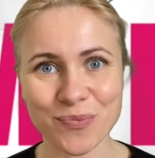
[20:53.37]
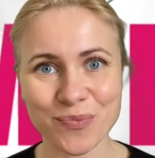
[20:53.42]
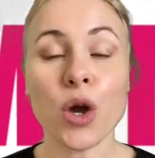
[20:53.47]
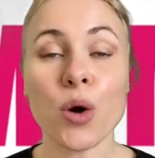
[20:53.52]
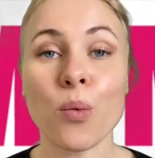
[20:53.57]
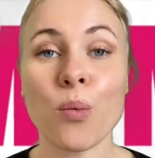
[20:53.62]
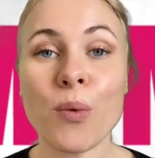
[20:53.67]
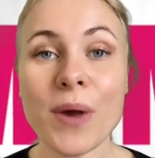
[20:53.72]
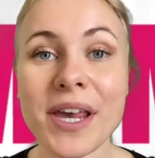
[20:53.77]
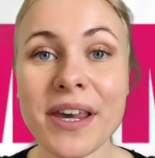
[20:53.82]

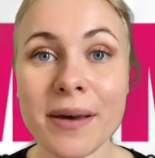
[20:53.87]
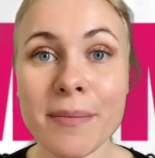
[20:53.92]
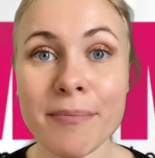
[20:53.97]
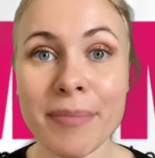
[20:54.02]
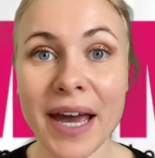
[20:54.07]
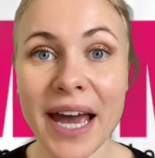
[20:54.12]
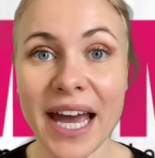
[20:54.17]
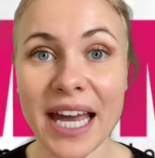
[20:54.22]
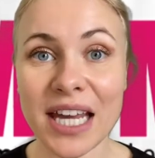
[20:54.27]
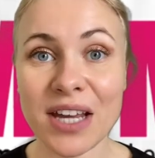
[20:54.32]
We can
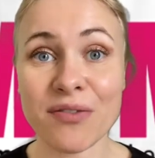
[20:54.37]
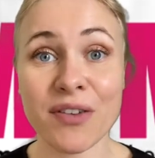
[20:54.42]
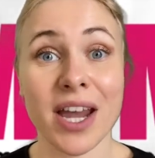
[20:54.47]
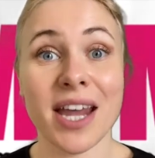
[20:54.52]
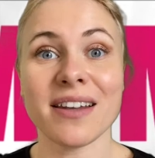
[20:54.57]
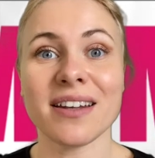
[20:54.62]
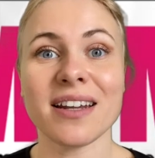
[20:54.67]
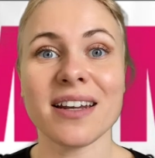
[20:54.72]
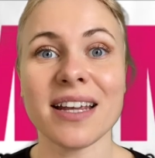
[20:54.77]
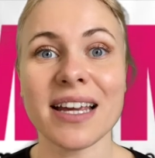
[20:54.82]
behave in
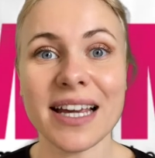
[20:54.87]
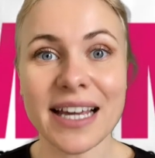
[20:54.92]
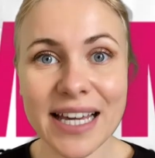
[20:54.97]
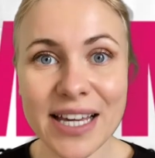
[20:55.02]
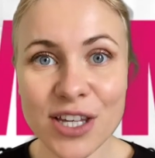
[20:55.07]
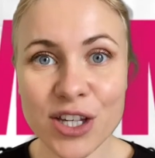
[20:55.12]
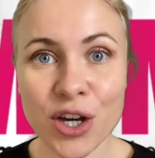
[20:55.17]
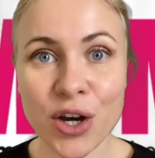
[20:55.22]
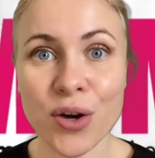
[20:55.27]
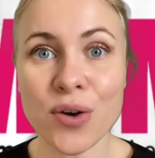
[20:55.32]
an
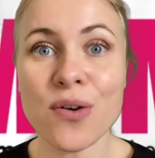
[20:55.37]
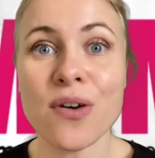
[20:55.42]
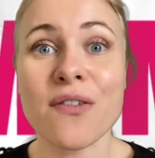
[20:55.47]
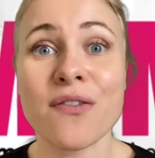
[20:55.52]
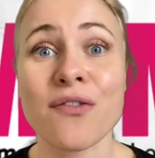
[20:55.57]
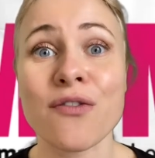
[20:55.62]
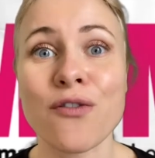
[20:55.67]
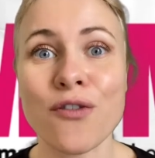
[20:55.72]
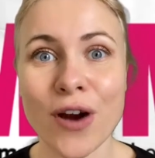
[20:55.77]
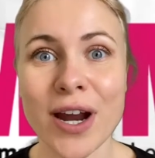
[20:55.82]

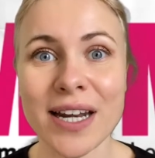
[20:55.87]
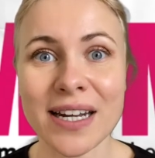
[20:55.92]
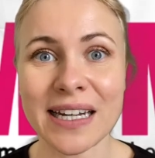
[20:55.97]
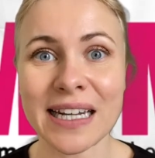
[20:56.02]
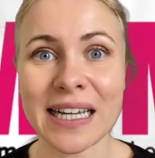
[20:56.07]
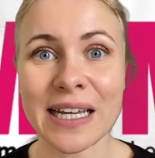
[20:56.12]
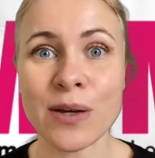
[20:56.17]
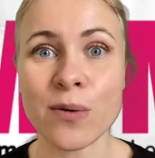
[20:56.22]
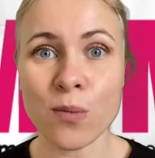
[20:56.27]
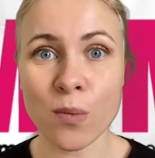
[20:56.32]

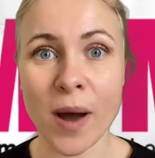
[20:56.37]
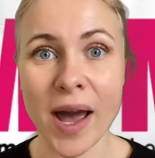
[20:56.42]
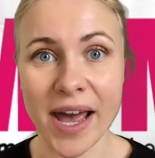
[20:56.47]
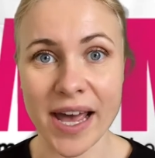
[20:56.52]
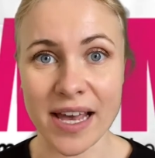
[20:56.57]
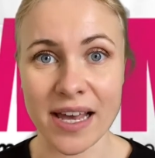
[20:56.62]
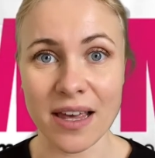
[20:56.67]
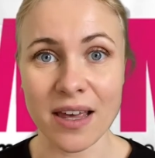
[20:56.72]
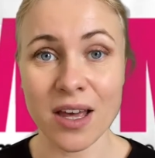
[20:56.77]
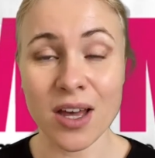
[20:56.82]
eco-friendly
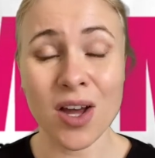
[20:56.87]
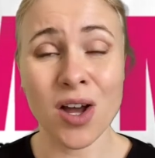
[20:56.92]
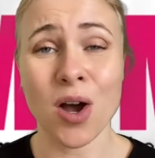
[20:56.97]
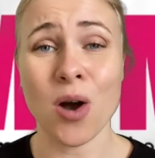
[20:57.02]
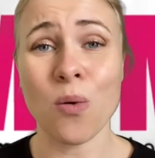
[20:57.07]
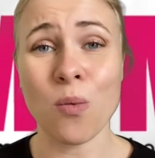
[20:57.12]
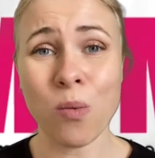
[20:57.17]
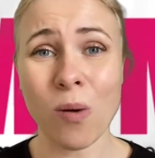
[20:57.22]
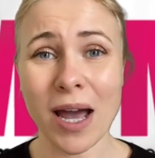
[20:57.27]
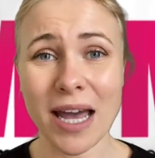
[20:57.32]
way, a
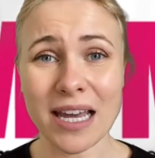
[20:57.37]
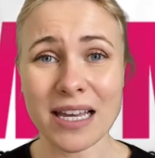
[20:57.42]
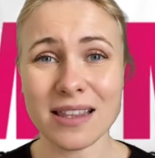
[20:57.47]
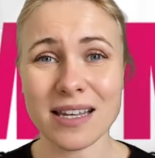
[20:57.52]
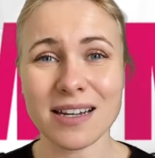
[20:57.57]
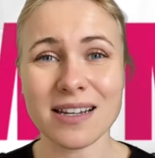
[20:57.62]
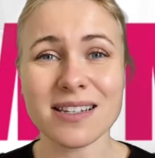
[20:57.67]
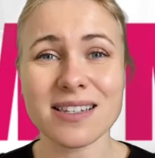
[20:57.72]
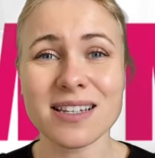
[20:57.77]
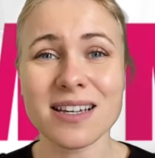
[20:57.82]
way that
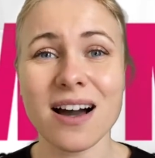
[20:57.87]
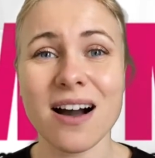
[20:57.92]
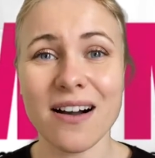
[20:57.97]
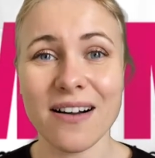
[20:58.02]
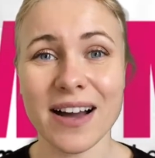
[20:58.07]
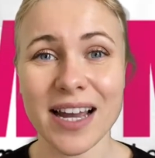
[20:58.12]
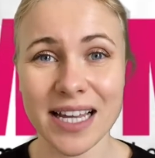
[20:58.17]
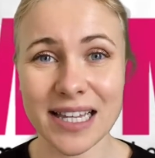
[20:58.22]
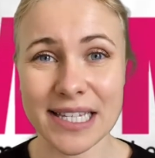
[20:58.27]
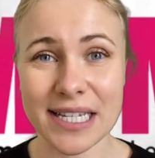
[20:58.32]
is
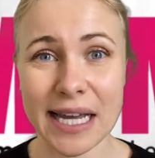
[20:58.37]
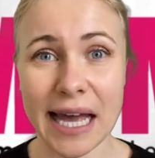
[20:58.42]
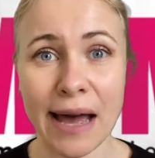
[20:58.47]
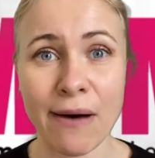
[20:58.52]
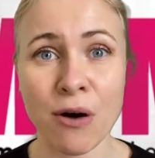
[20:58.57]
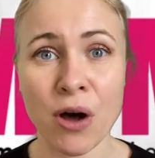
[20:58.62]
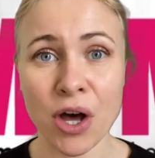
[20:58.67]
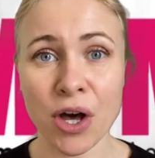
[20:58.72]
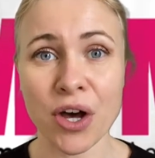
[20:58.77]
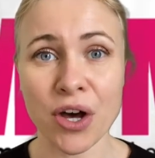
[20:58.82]
kind to our
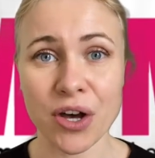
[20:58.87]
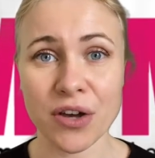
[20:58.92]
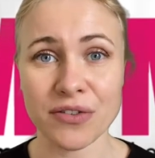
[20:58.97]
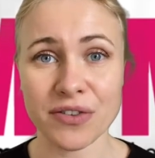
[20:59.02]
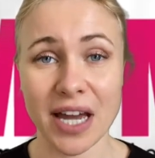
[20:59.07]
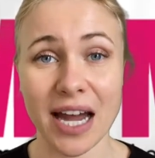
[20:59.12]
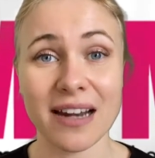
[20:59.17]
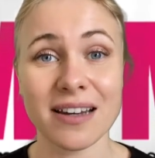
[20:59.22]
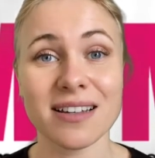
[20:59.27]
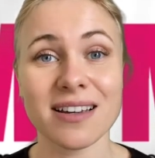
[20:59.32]
Earth
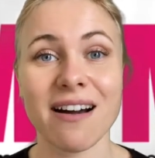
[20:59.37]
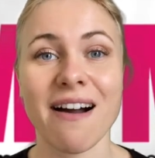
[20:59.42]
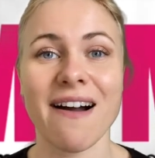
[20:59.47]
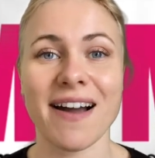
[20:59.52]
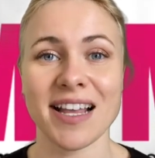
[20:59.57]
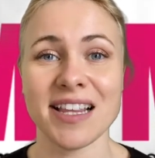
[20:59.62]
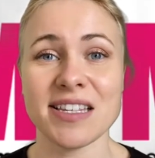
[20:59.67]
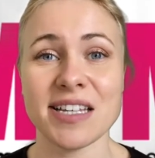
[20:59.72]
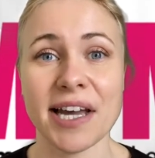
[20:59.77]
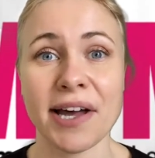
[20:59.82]
and
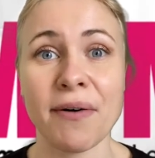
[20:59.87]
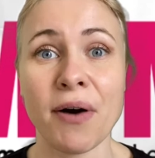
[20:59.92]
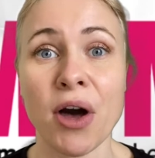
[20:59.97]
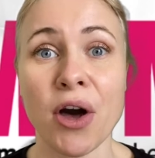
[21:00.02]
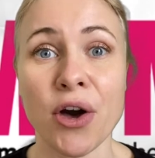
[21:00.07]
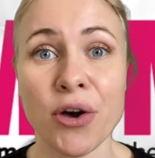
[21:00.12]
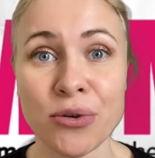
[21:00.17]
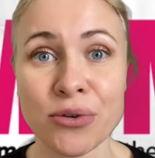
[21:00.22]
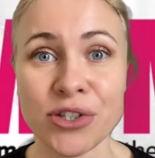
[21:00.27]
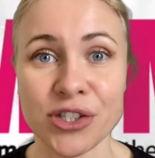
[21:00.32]
kind to our
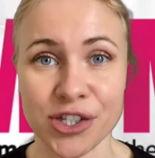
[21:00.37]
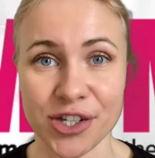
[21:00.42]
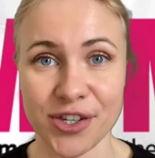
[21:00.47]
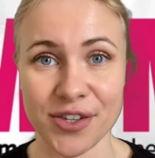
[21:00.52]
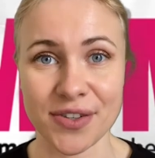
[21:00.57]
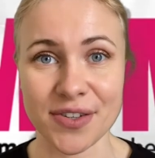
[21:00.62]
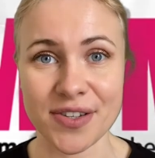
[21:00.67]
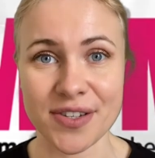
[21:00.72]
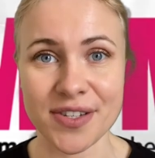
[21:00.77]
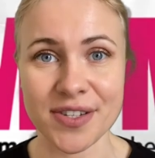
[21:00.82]

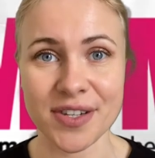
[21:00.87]
oceans.